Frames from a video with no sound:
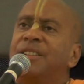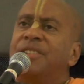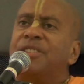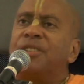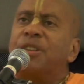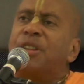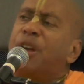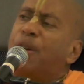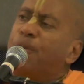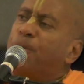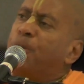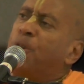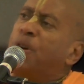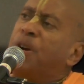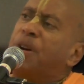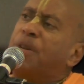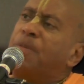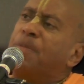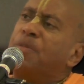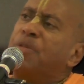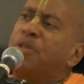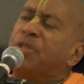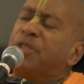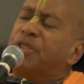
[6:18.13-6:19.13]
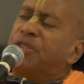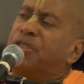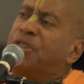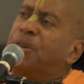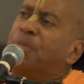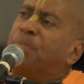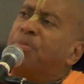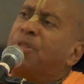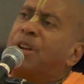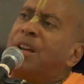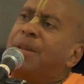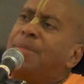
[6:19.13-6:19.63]
So therefore, the
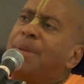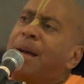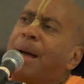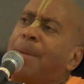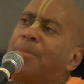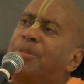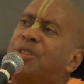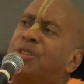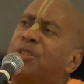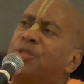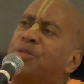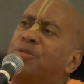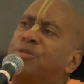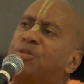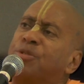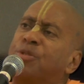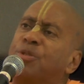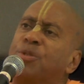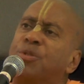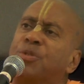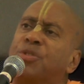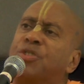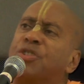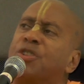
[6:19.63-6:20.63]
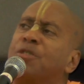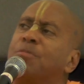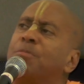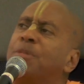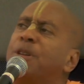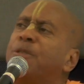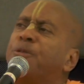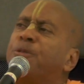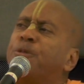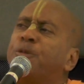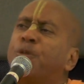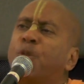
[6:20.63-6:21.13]
supreme absolute truth should
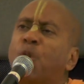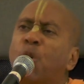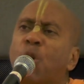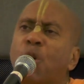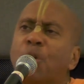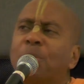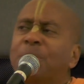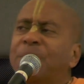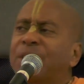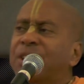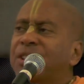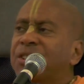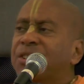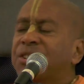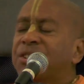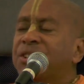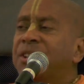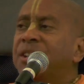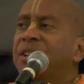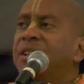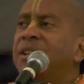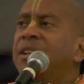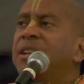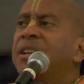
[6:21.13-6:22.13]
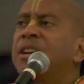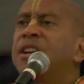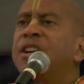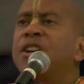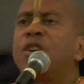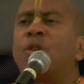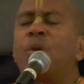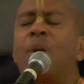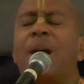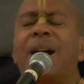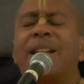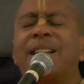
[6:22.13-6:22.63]
be formless,
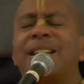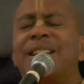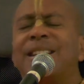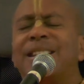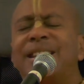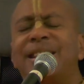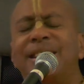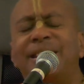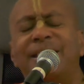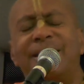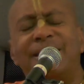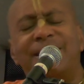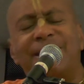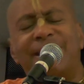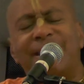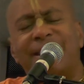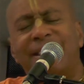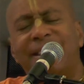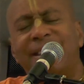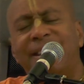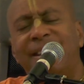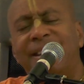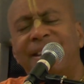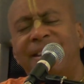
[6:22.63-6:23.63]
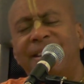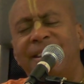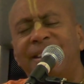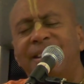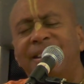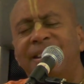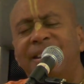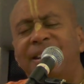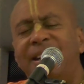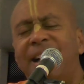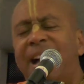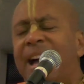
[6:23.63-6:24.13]
qualityless,
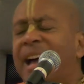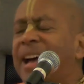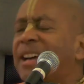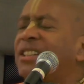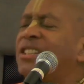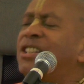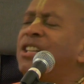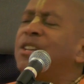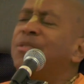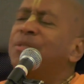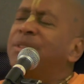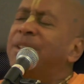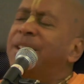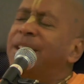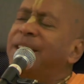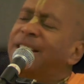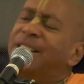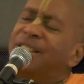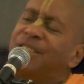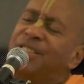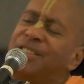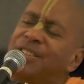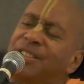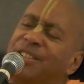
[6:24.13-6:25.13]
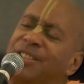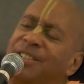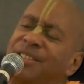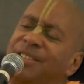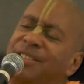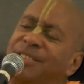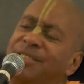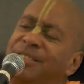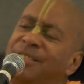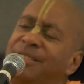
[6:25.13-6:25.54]
activityless.